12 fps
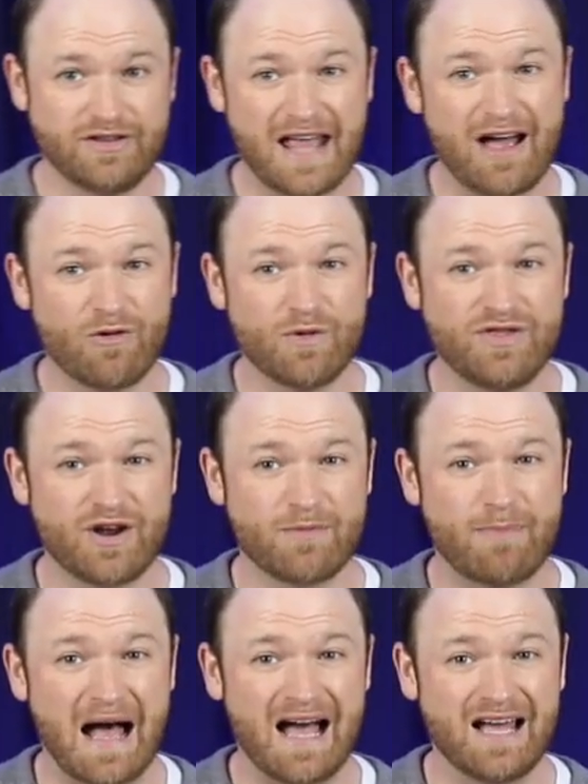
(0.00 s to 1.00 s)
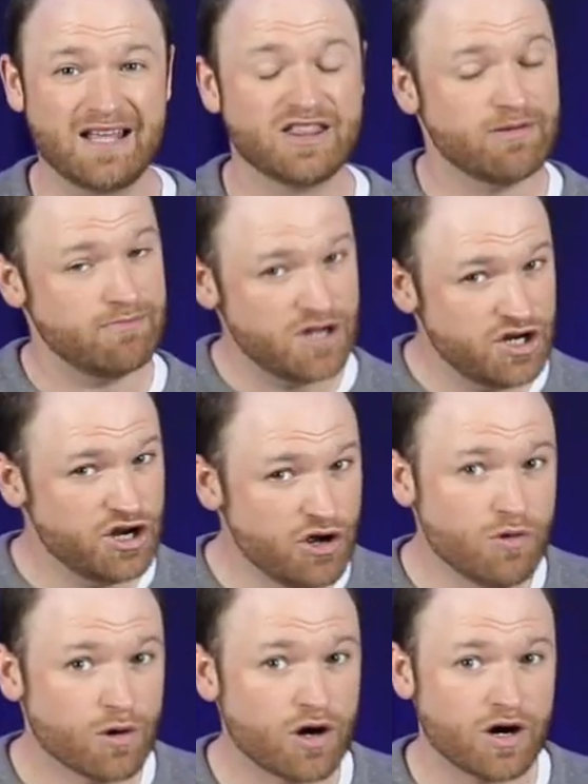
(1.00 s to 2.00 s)
now when they're buying the
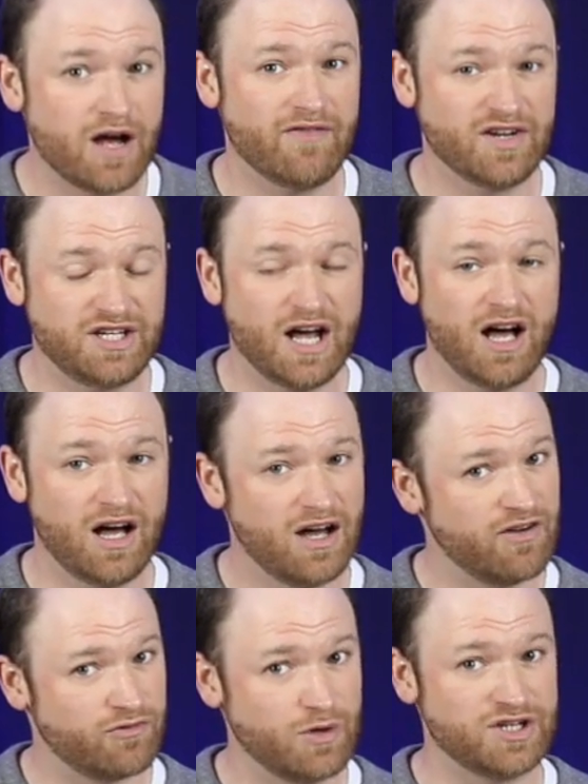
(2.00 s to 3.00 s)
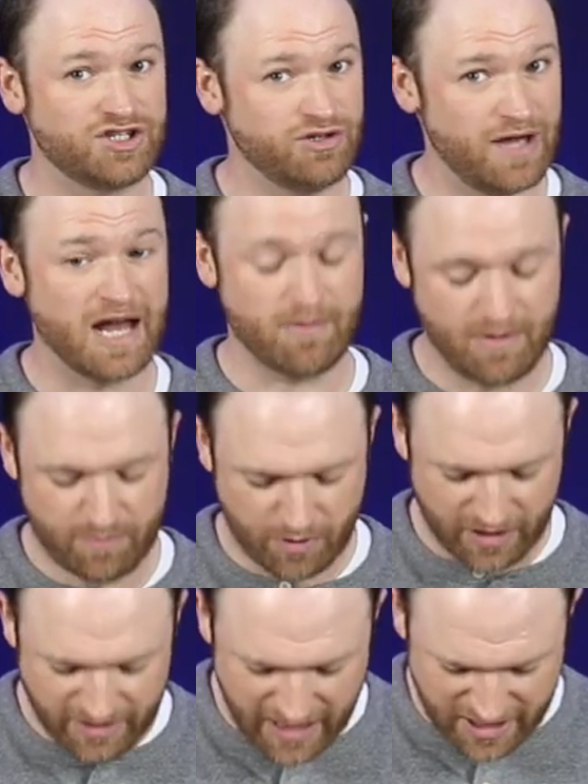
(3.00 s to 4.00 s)
manure of a dove, which you got to be
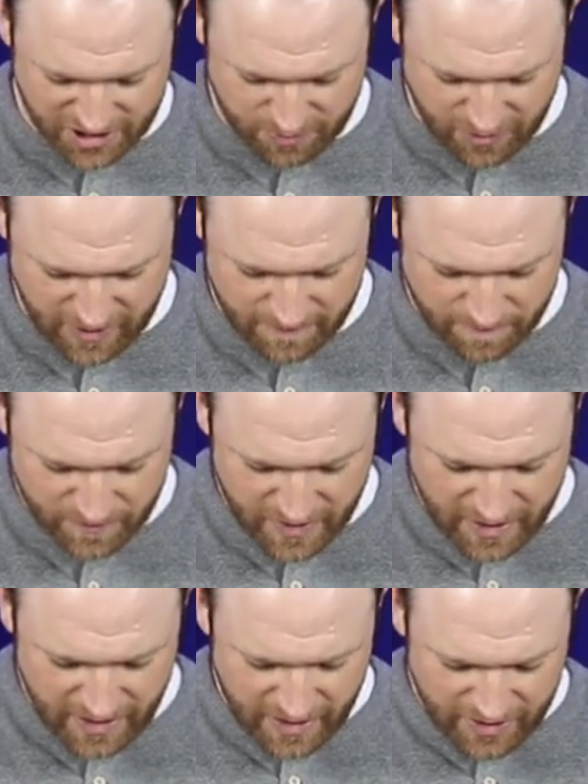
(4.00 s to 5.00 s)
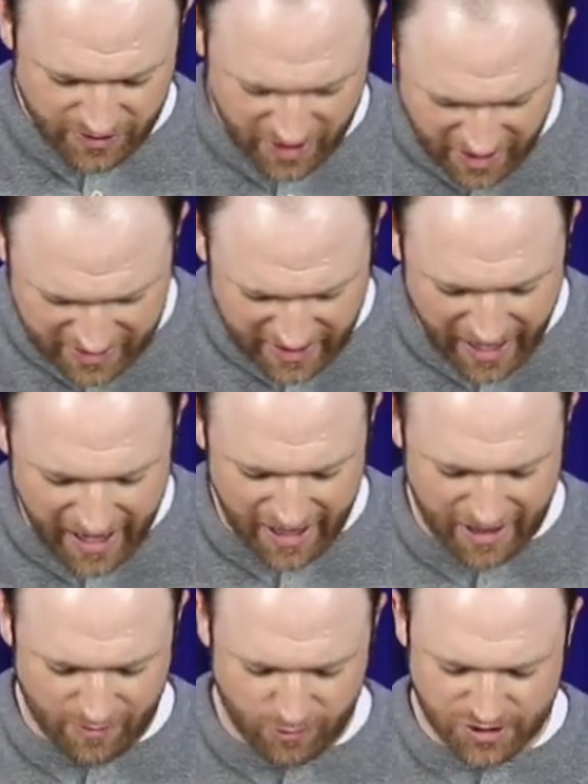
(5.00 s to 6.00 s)
pretty desperate, a
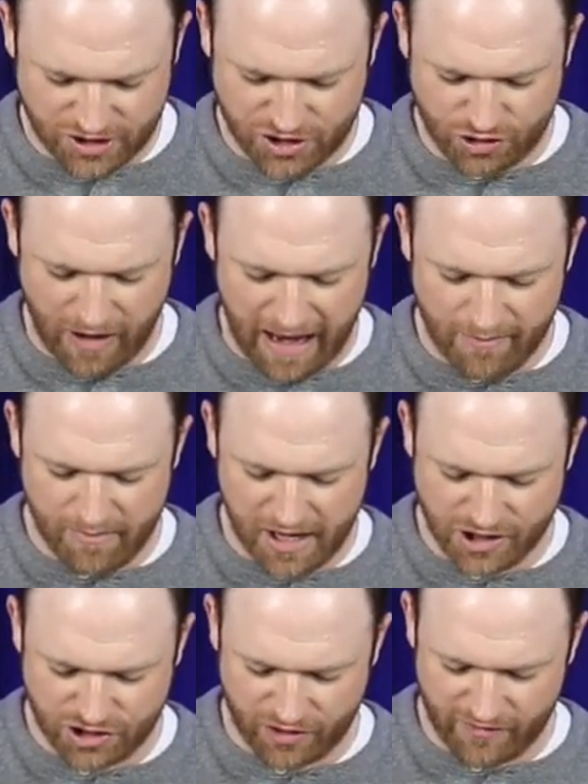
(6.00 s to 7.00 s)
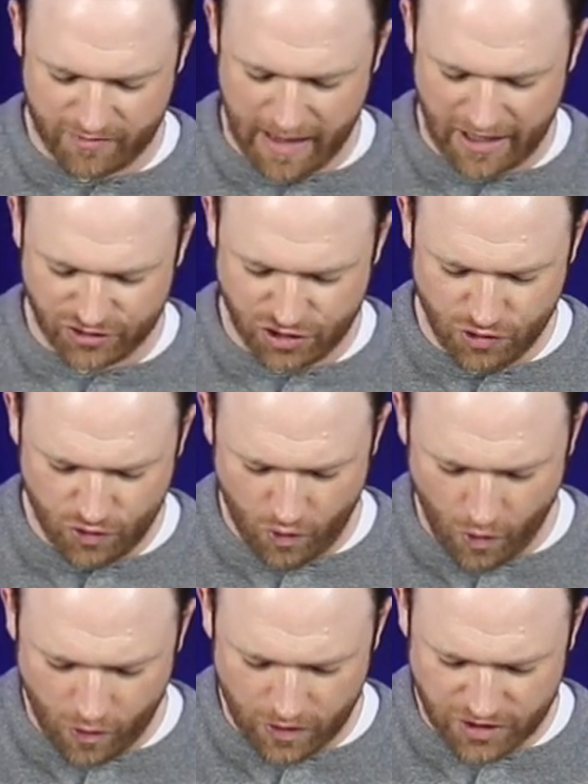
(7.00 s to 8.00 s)
cab was a dry measure of about 2
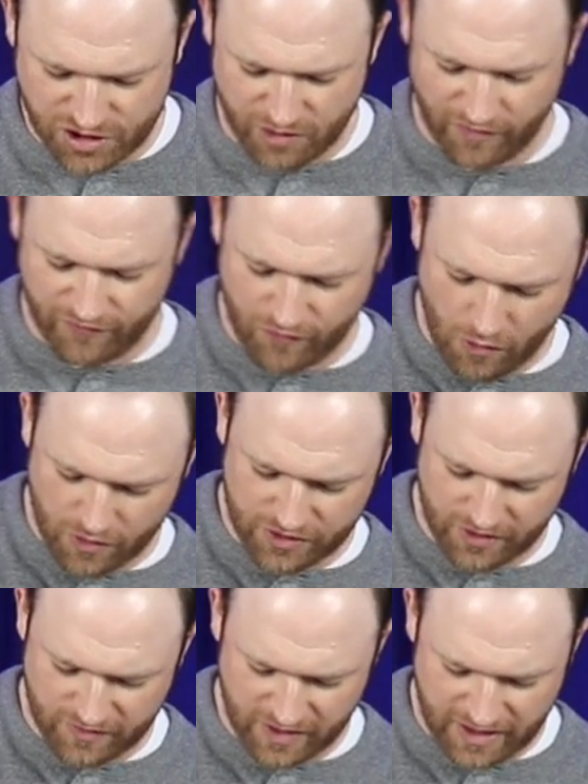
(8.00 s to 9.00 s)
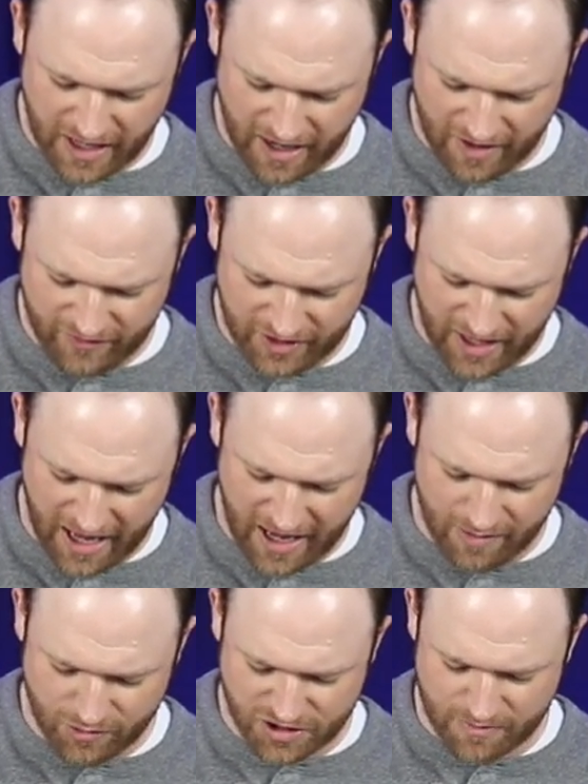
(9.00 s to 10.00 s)
quarts, so 1/4 of a
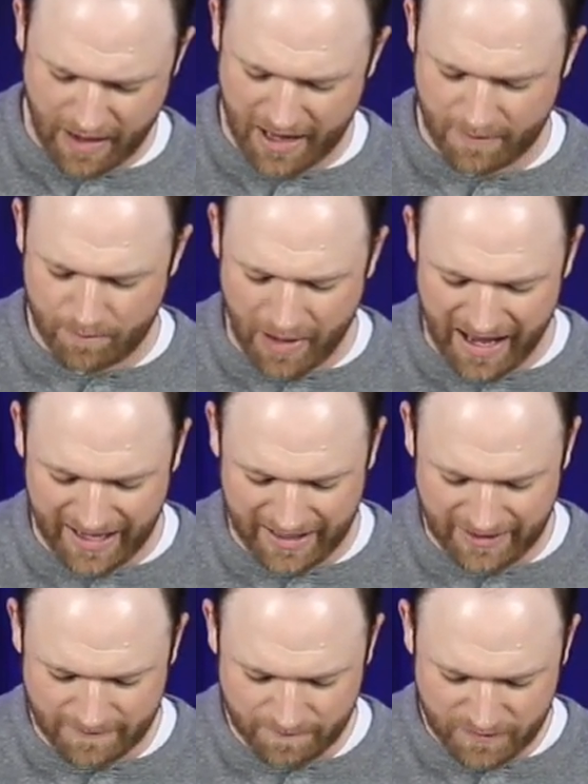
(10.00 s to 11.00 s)
cab was about a pint,